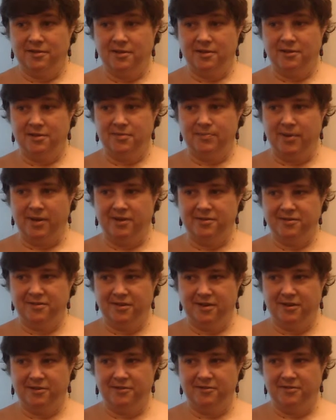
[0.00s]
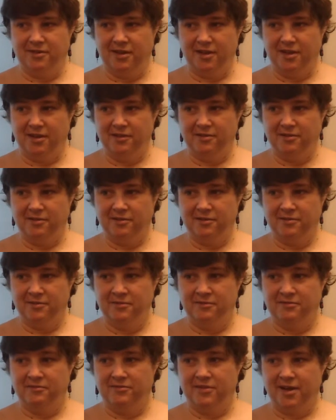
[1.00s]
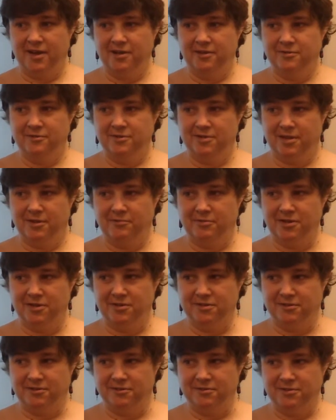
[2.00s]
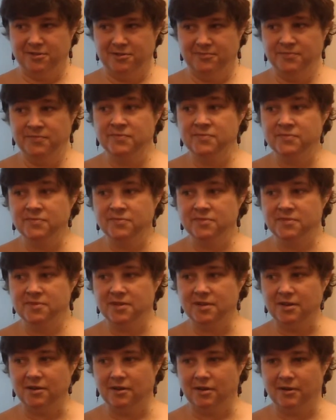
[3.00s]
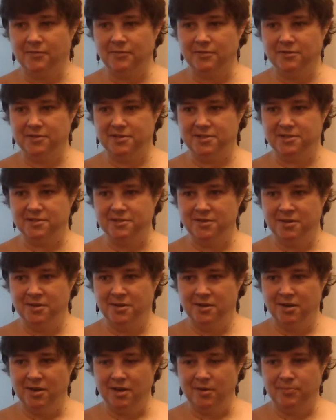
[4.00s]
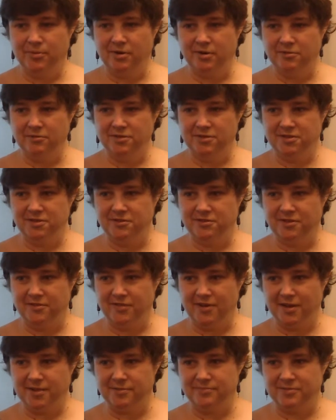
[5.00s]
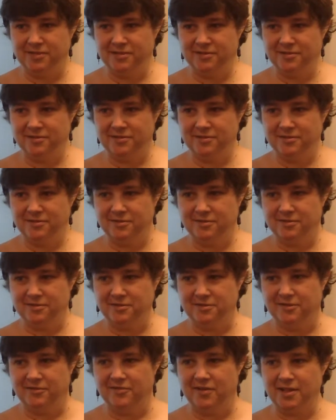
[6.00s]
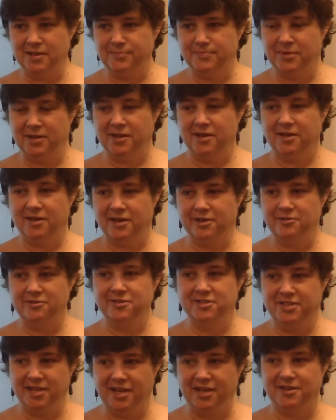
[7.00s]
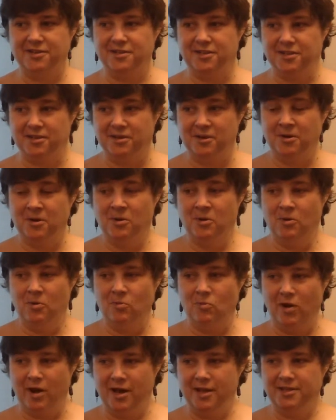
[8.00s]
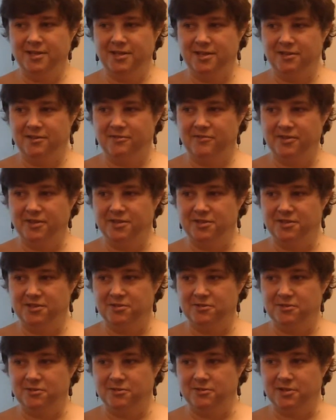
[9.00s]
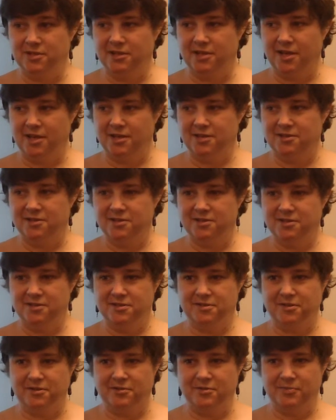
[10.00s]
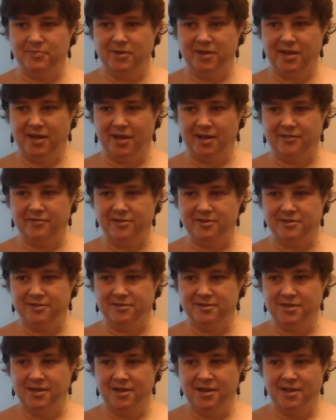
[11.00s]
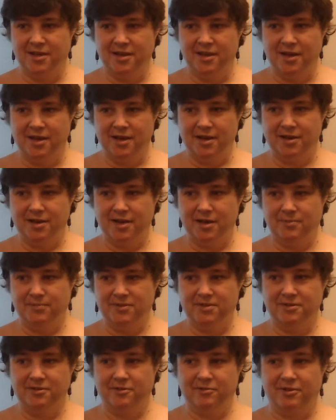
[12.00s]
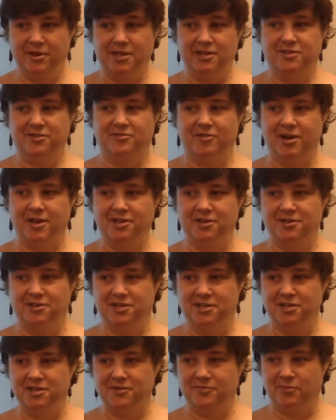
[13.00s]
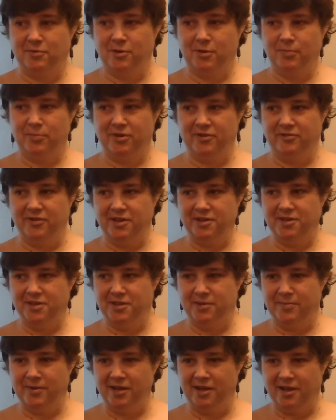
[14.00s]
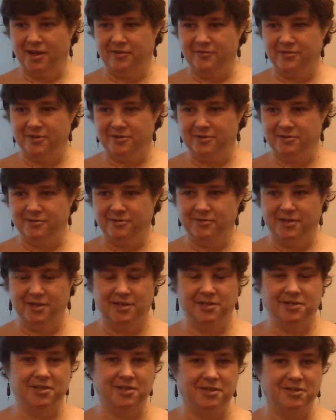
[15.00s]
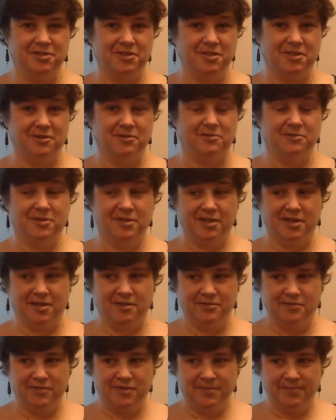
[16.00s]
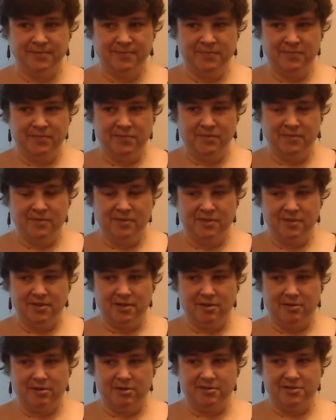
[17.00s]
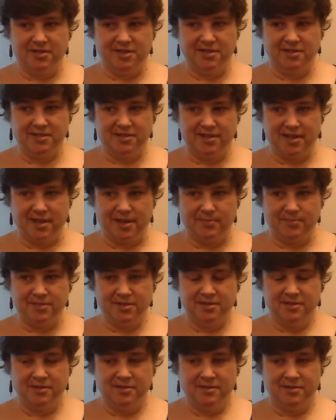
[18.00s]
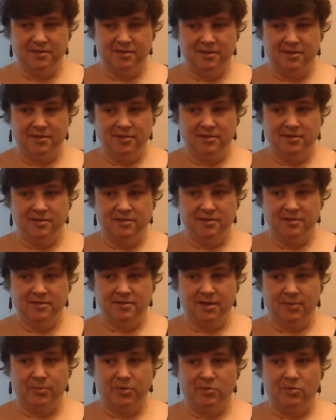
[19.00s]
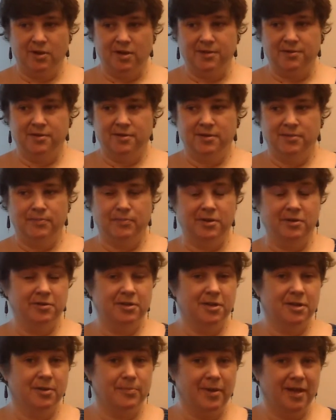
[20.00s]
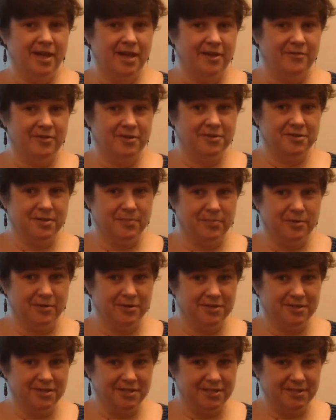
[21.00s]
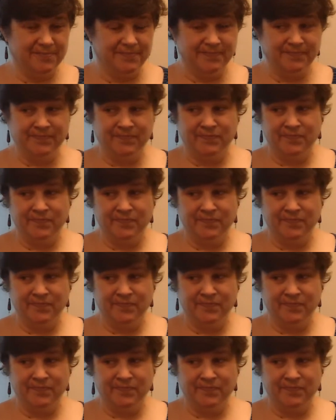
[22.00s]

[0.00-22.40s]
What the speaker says: It is based on values and research. It offers an approach to developing an understanding why the individual engages in certain behaviors and helps to create strategies for preventing the behavior and teaching new skills. There are six steps. Number one, building a behavior support team.